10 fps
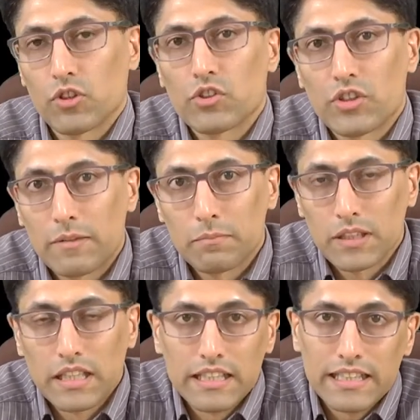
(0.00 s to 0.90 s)
for
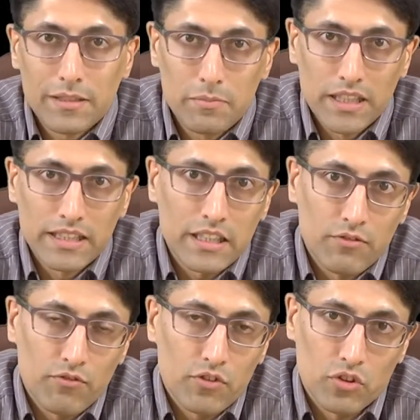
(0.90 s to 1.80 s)
example, the ability
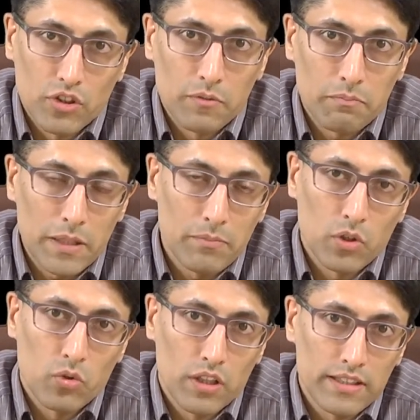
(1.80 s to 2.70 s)
of certain
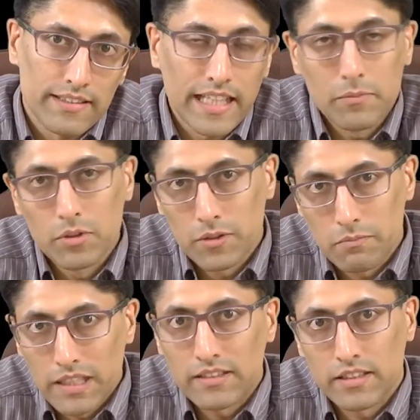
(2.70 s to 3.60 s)
people who are
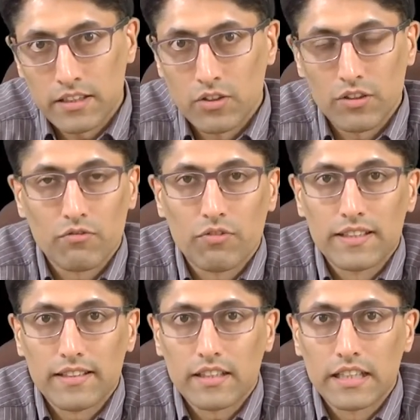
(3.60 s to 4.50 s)
disabled mentally or
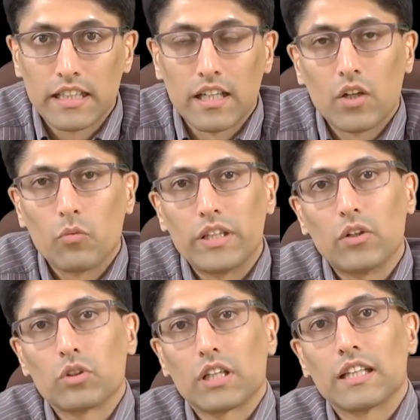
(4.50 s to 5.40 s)
physically. We
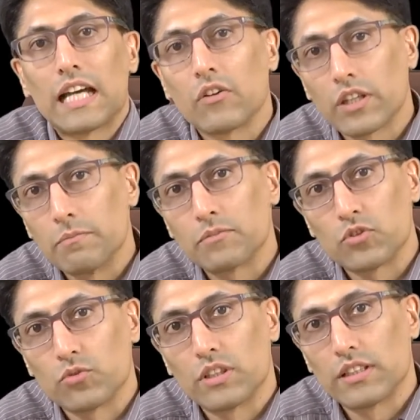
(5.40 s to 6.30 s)
don't allow them
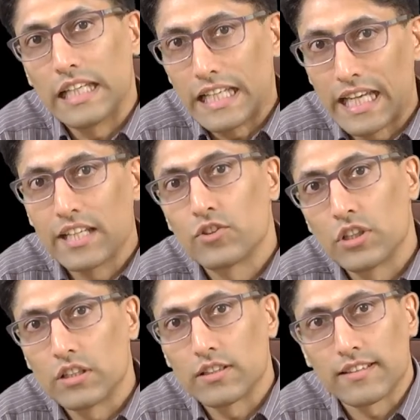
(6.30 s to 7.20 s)
to
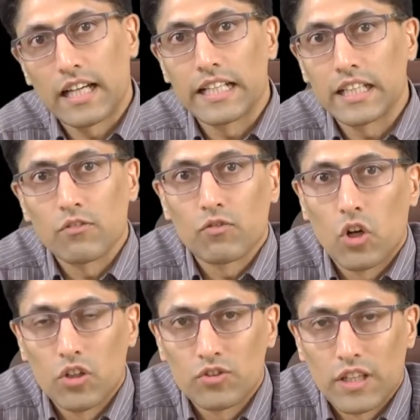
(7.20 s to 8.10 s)
engage in the signing of
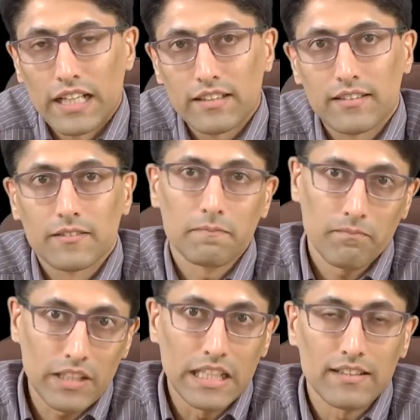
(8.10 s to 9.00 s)
contracts.
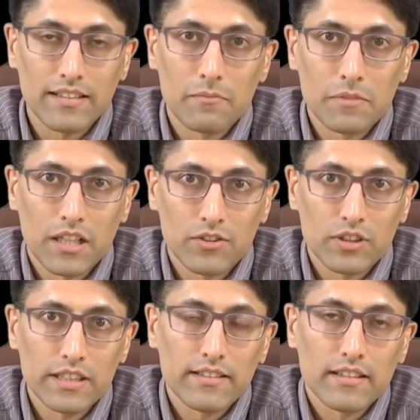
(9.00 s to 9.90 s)
In some
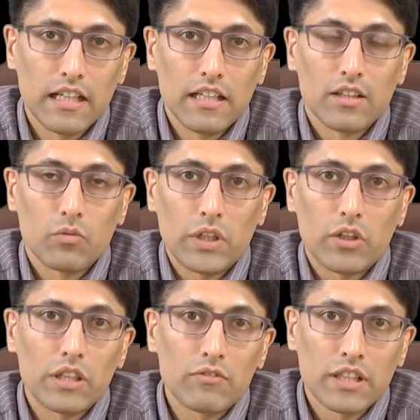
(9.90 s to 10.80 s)
countries, we
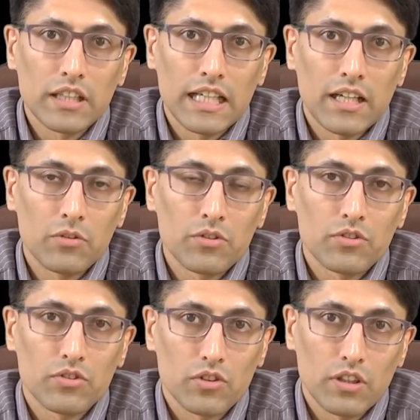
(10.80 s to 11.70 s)
don't even allow
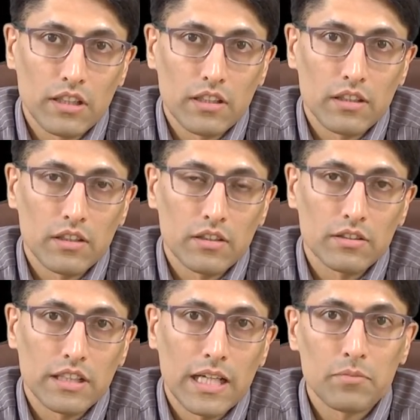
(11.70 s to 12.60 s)
certain uh,
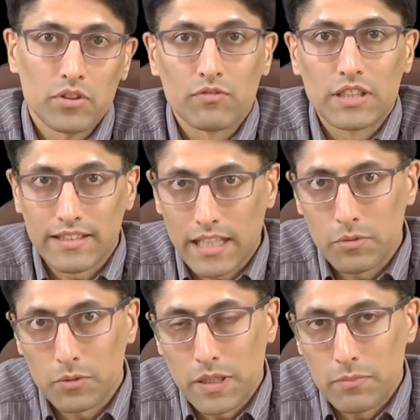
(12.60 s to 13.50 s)
types of
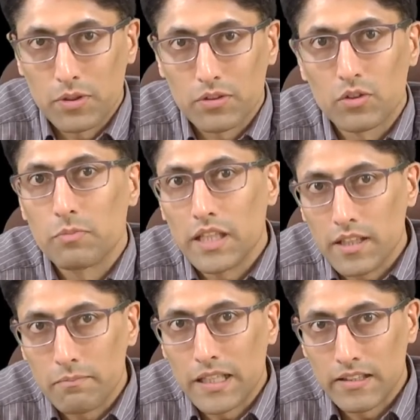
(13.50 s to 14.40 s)
disabled people to
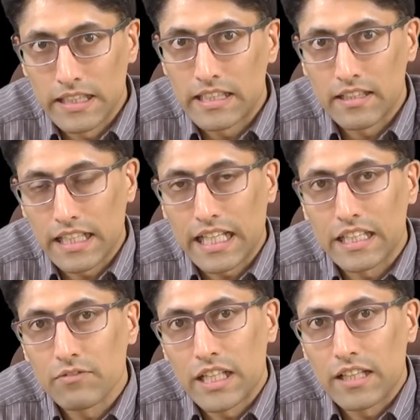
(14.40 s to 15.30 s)
be married. They
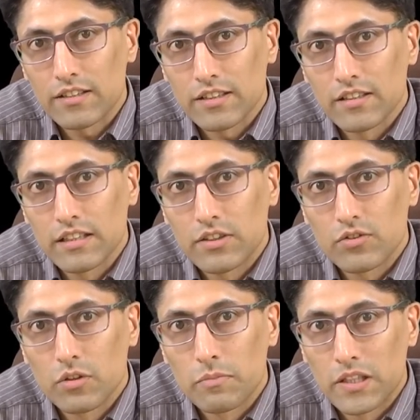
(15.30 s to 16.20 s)
can't even enter
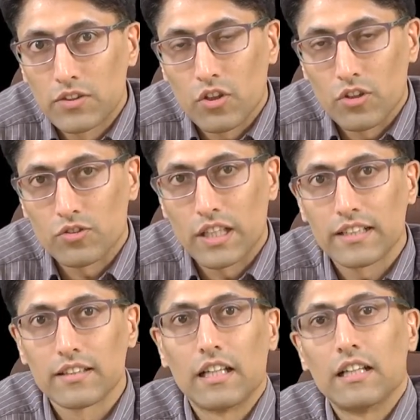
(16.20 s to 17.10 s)
into a marriage
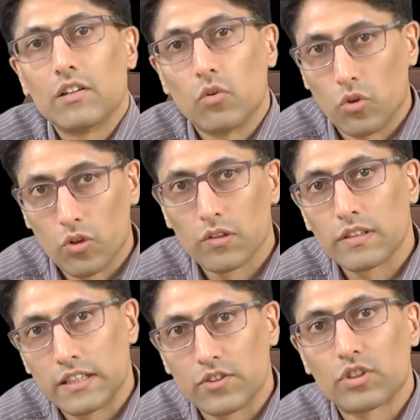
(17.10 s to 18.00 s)
contract, or
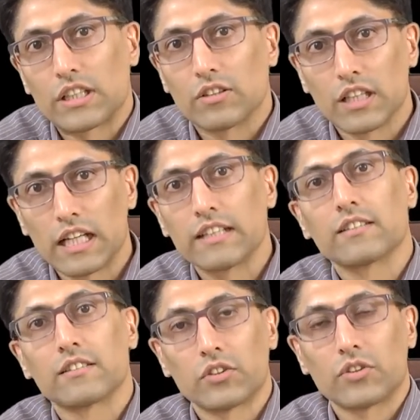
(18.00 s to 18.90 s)
they're
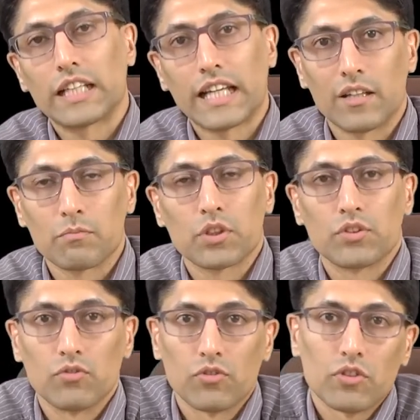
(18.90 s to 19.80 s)
sterilized so they can't
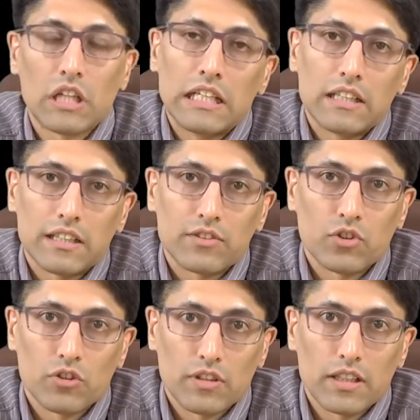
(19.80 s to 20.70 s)
produce uh,
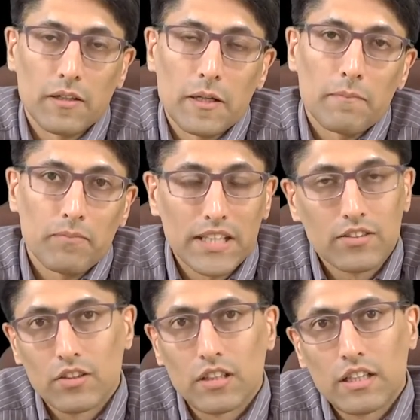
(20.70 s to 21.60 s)
children.
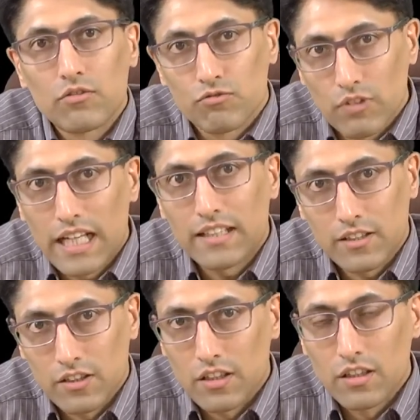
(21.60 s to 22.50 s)
These are
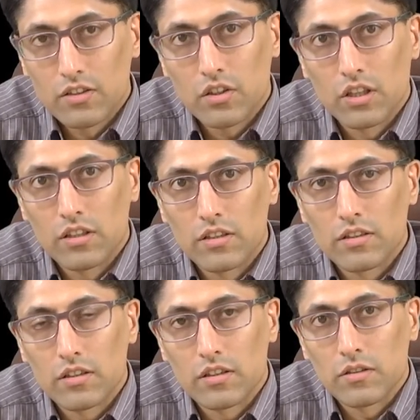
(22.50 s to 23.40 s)
radical
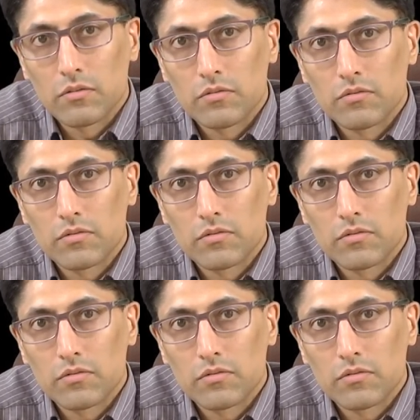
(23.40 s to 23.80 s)
uh, uh